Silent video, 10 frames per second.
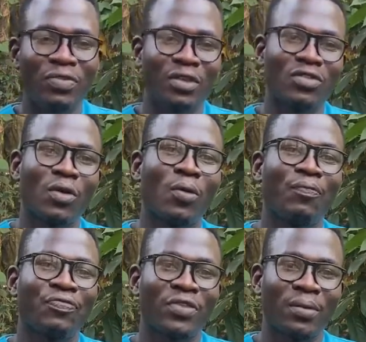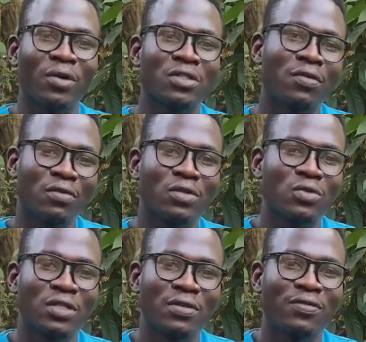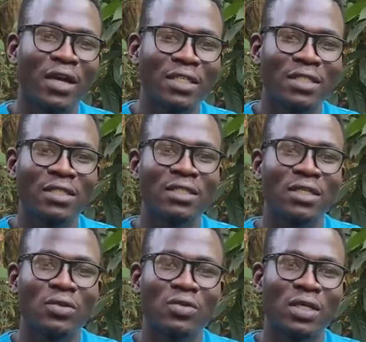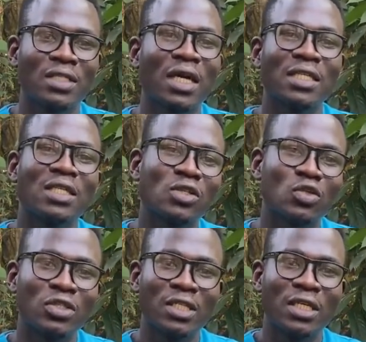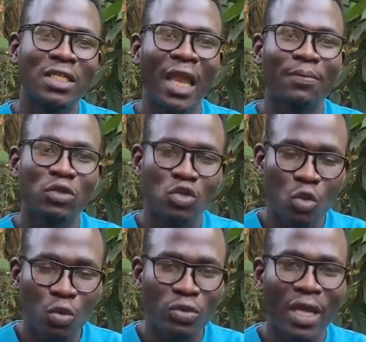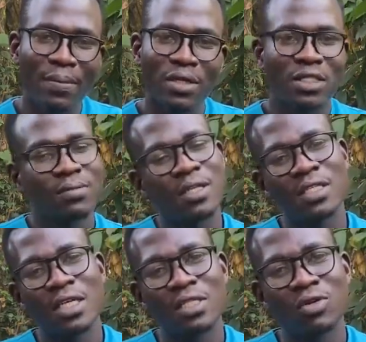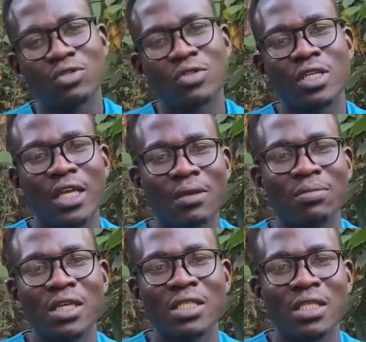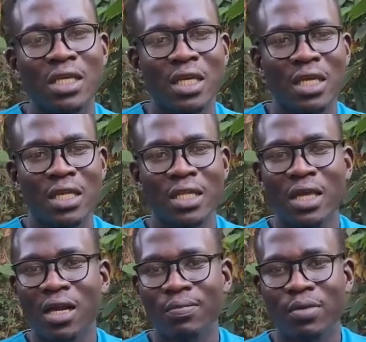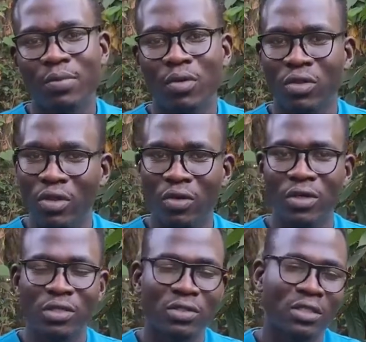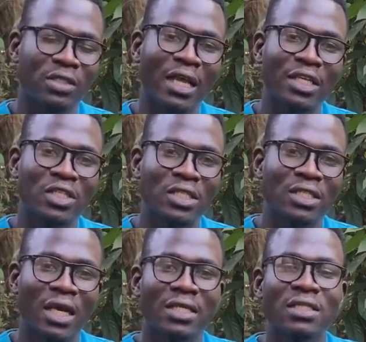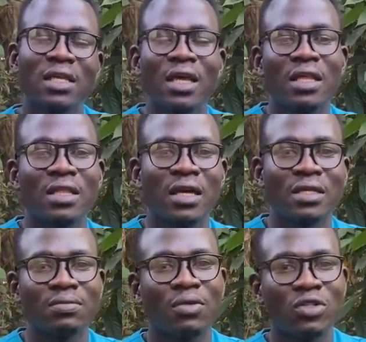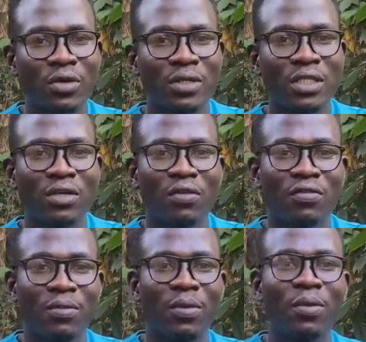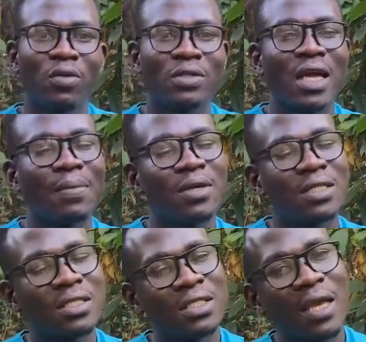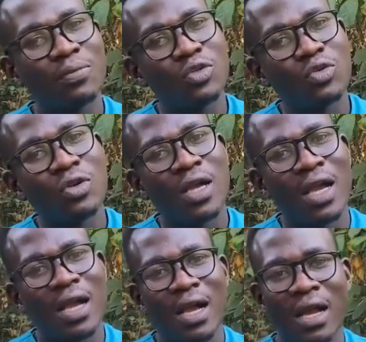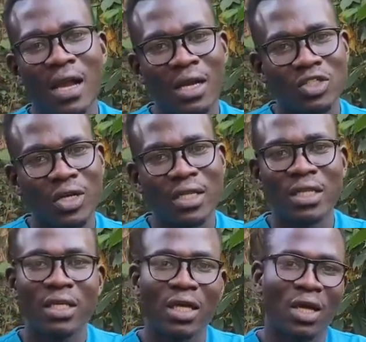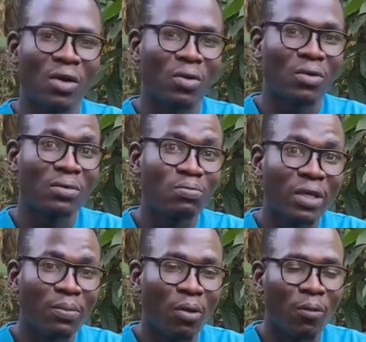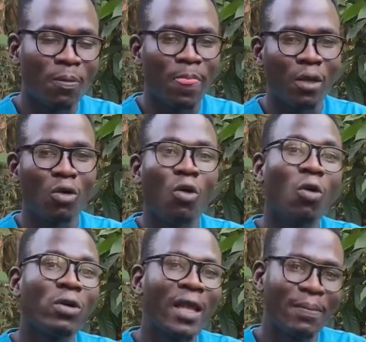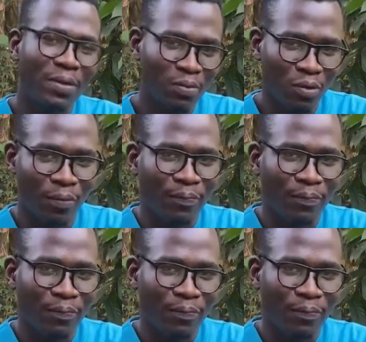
So because of those risk factors, we are starting to see type 2 diabetes mellitus also taking place in the young people, though it largely stands that majority of the people with diabetes type 2 are actually old people or older people,